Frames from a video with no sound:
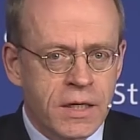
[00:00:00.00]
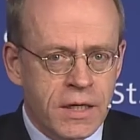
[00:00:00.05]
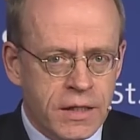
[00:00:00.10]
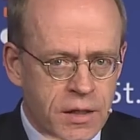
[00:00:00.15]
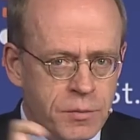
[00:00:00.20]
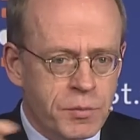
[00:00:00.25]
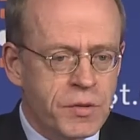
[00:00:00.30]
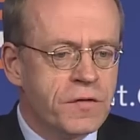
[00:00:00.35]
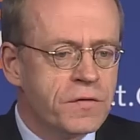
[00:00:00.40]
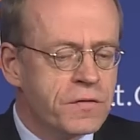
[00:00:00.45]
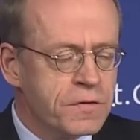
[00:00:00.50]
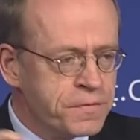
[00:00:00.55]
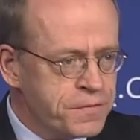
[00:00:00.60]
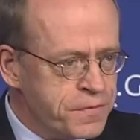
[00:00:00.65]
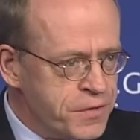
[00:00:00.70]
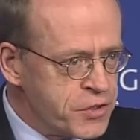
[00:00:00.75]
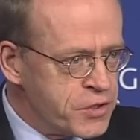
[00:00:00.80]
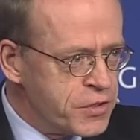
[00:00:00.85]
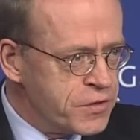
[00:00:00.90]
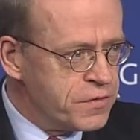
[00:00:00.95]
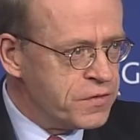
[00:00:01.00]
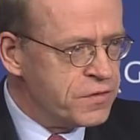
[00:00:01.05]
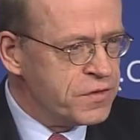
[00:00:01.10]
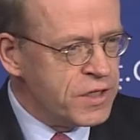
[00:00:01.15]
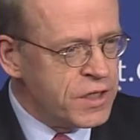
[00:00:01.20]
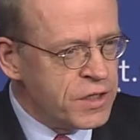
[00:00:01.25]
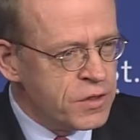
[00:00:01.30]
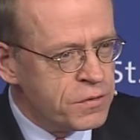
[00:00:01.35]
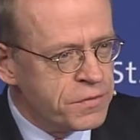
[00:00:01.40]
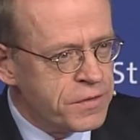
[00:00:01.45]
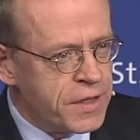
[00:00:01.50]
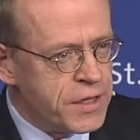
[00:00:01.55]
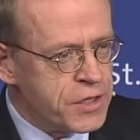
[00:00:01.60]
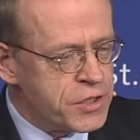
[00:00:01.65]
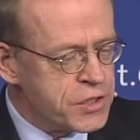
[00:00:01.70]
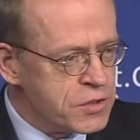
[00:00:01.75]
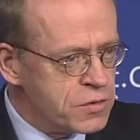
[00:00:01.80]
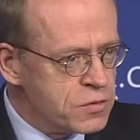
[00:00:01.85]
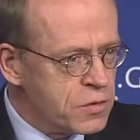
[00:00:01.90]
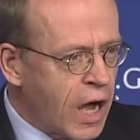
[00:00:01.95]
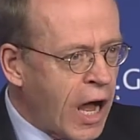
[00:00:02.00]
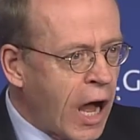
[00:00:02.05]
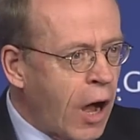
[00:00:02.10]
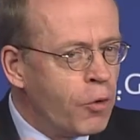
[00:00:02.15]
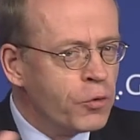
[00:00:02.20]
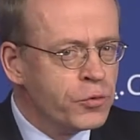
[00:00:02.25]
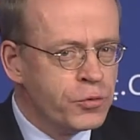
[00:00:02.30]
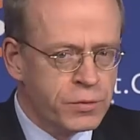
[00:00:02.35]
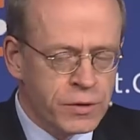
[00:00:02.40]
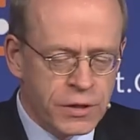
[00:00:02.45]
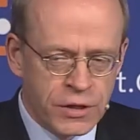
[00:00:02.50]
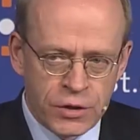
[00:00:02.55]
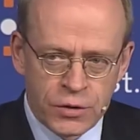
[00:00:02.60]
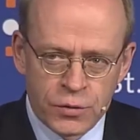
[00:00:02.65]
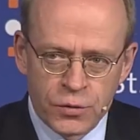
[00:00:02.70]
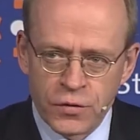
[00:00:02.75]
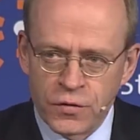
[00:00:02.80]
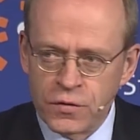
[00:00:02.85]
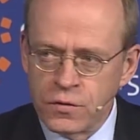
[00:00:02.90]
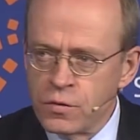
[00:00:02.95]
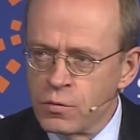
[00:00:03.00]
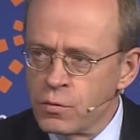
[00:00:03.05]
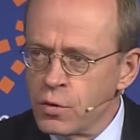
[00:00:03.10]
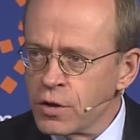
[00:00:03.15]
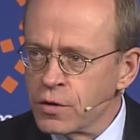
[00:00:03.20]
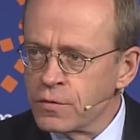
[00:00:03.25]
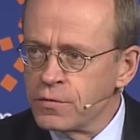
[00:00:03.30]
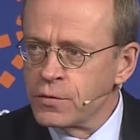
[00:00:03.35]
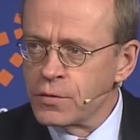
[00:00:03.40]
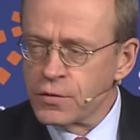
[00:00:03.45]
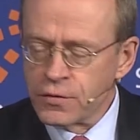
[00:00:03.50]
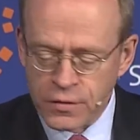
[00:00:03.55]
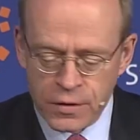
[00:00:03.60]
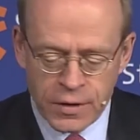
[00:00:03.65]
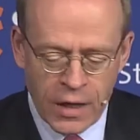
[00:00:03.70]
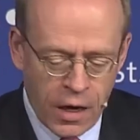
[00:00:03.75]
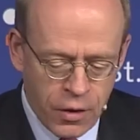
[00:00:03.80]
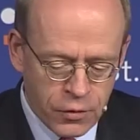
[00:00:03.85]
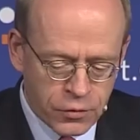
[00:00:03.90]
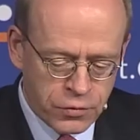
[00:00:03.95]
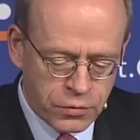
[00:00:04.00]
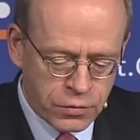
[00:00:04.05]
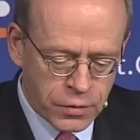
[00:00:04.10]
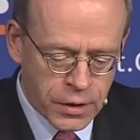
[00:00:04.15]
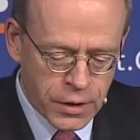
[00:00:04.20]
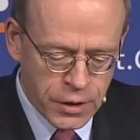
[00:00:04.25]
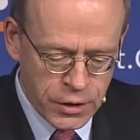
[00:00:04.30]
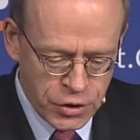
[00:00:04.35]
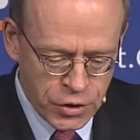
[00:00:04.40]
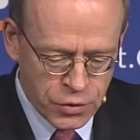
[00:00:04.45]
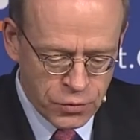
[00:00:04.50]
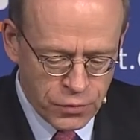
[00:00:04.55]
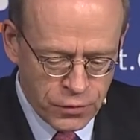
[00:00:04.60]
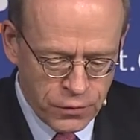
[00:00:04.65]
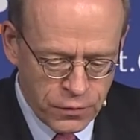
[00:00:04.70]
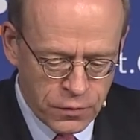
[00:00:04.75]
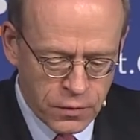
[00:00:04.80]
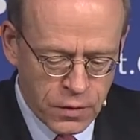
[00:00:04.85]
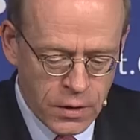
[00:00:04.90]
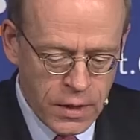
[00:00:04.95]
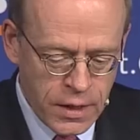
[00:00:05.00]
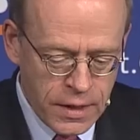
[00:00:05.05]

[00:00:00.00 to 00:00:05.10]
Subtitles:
and that means efficiency, innovation, how do I use the workforce and how do I use